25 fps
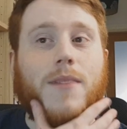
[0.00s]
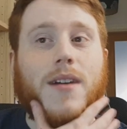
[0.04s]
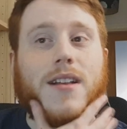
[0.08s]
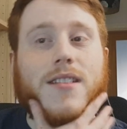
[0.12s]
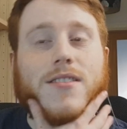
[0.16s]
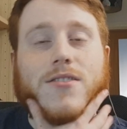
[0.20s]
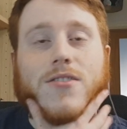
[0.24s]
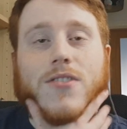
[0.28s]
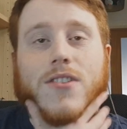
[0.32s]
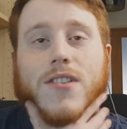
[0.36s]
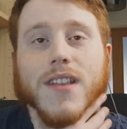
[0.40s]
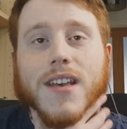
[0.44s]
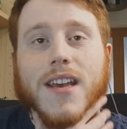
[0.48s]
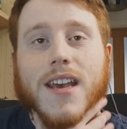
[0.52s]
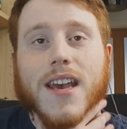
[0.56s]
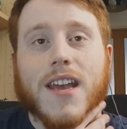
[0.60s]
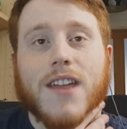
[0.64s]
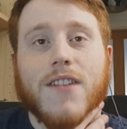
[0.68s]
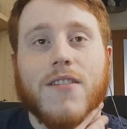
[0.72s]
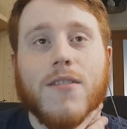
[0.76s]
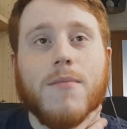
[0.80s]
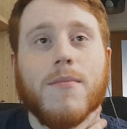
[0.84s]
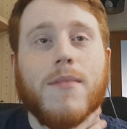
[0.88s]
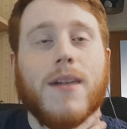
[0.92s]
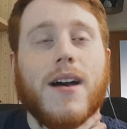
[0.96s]
Man's got the
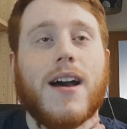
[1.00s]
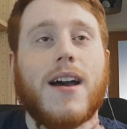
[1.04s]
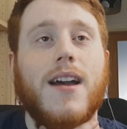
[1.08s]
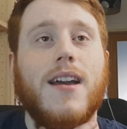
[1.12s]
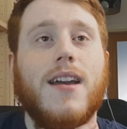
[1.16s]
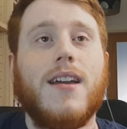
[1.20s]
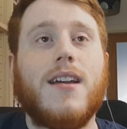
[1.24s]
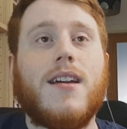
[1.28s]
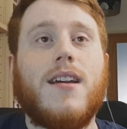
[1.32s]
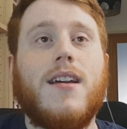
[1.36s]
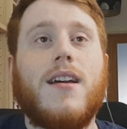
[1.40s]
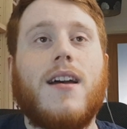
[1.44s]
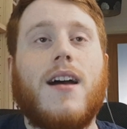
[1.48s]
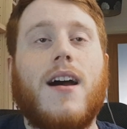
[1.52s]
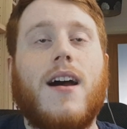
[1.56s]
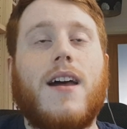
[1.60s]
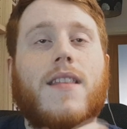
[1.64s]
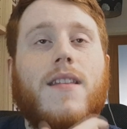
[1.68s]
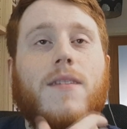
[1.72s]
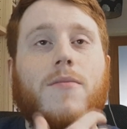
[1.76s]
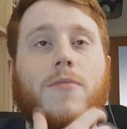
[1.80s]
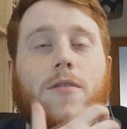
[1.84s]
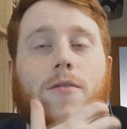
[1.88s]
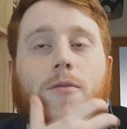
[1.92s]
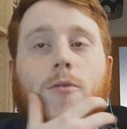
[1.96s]
hearing back,
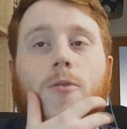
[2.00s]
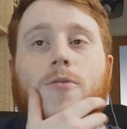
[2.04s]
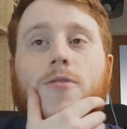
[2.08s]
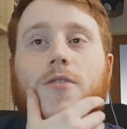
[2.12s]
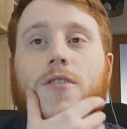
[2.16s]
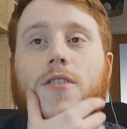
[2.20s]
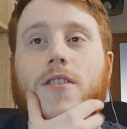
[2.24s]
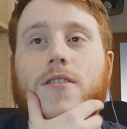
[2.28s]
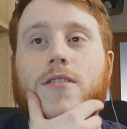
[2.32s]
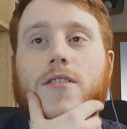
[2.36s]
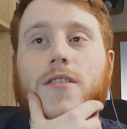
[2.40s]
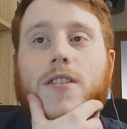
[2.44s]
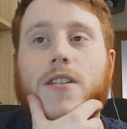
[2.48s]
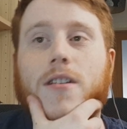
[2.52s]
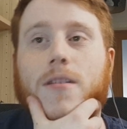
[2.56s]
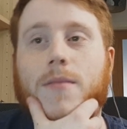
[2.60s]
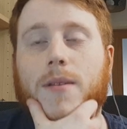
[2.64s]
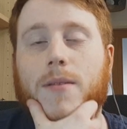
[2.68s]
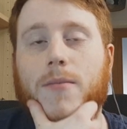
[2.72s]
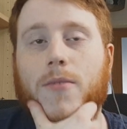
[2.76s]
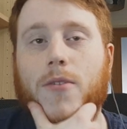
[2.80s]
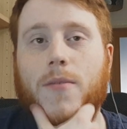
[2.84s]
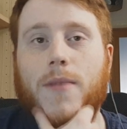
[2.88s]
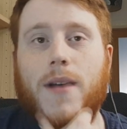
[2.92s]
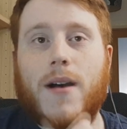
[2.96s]
and then we've also got to learn
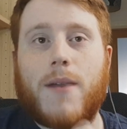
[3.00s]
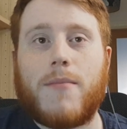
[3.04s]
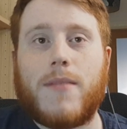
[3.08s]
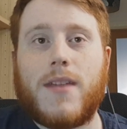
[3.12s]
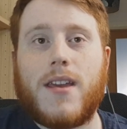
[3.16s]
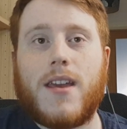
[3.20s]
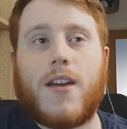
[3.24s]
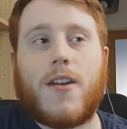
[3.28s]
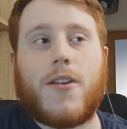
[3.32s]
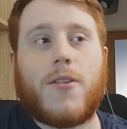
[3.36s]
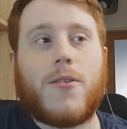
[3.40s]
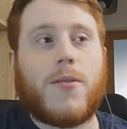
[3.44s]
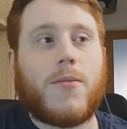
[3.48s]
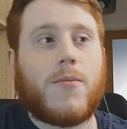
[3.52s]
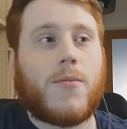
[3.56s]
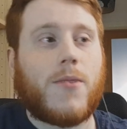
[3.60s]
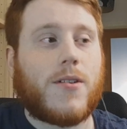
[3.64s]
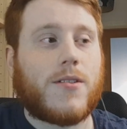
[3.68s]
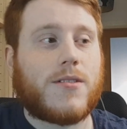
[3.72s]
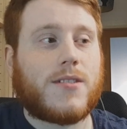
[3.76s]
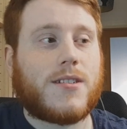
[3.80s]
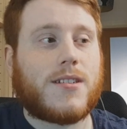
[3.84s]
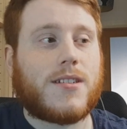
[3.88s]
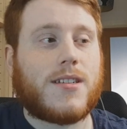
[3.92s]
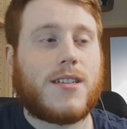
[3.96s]
a bit more about Mio and
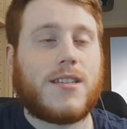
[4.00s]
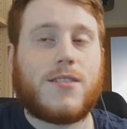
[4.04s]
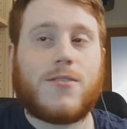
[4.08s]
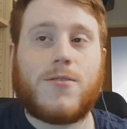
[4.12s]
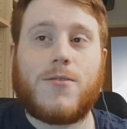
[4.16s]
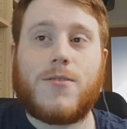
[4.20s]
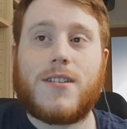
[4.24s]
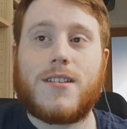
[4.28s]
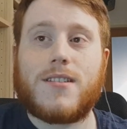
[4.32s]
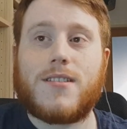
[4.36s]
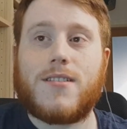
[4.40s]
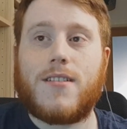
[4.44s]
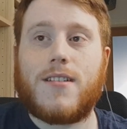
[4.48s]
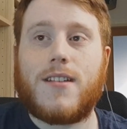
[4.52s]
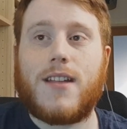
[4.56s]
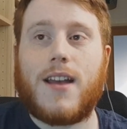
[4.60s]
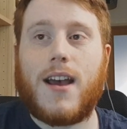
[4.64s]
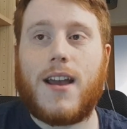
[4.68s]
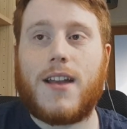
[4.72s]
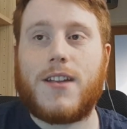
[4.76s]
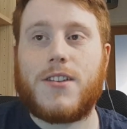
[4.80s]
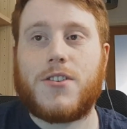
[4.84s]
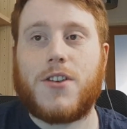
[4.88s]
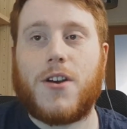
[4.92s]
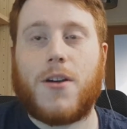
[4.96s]
what she's doing as her
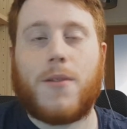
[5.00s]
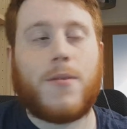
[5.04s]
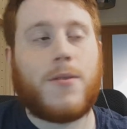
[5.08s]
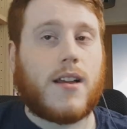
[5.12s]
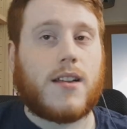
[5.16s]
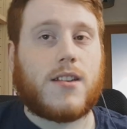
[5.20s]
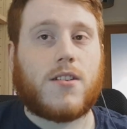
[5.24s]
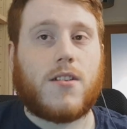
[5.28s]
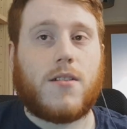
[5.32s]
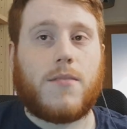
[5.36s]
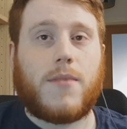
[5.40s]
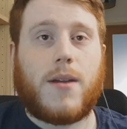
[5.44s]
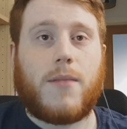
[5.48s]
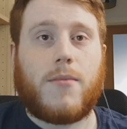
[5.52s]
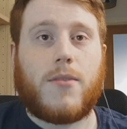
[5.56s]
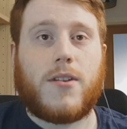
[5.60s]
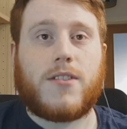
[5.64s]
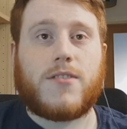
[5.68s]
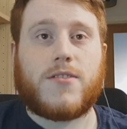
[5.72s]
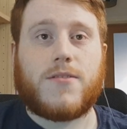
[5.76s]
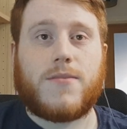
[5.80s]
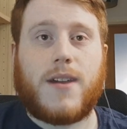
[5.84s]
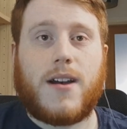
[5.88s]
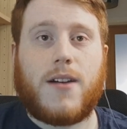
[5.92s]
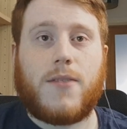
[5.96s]
night job. She's gonna make
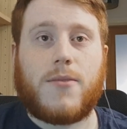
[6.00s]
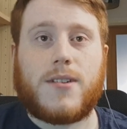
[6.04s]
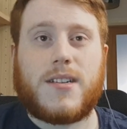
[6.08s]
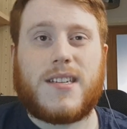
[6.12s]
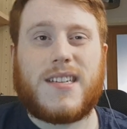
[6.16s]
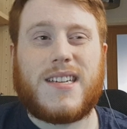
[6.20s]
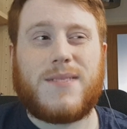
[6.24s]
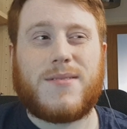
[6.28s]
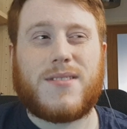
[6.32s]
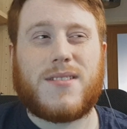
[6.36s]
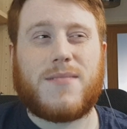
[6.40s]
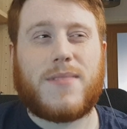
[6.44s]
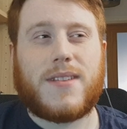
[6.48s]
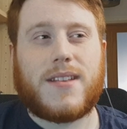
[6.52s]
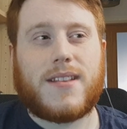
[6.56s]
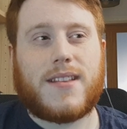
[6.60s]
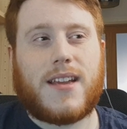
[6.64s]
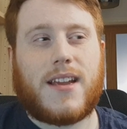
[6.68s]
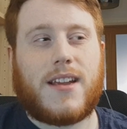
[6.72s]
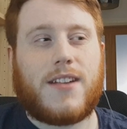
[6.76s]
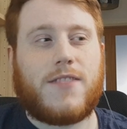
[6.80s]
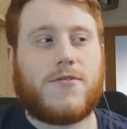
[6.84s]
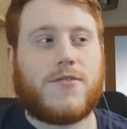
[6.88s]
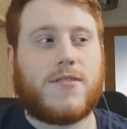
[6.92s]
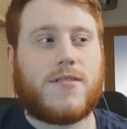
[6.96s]
money somehow, which seems a
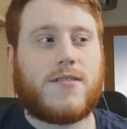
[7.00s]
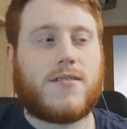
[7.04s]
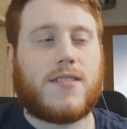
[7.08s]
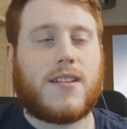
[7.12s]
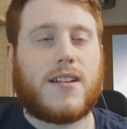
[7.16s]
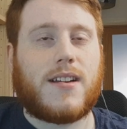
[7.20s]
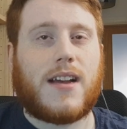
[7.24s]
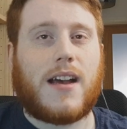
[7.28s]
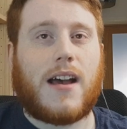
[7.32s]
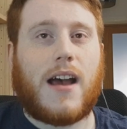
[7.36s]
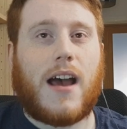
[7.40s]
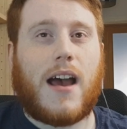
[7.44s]
bit dangerous